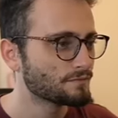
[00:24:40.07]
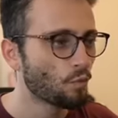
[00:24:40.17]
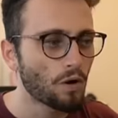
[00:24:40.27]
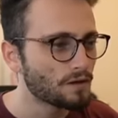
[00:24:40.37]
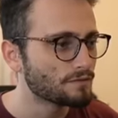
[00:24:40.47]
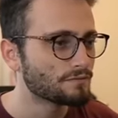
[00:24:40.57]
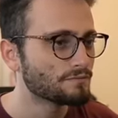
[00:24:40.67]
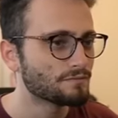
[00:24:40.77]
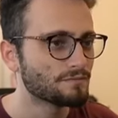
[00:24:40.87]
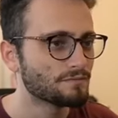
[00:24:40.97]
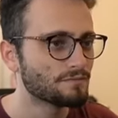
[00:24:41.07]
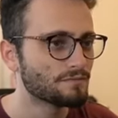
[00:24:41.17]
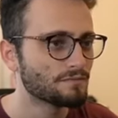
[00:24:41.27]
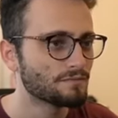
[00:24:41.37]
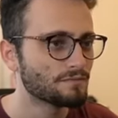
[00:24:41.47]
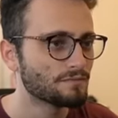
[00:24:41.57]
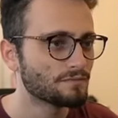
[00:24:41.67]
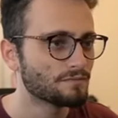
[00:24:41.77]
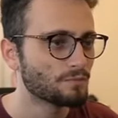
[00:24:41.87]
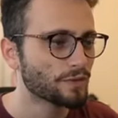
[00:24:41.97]
What?
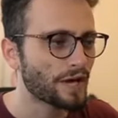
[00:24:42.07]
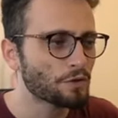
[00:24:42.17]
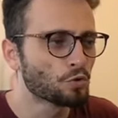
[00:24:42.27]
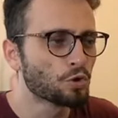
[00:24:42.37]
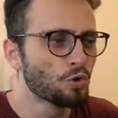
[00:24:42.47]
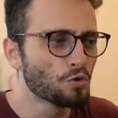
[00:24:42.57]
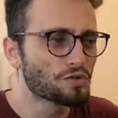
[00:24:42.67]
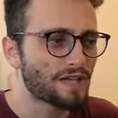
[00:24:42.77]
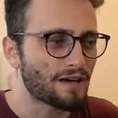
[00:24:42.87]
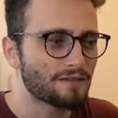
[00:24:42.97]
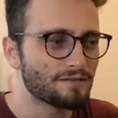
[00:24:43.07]
Well, now you lose. Now...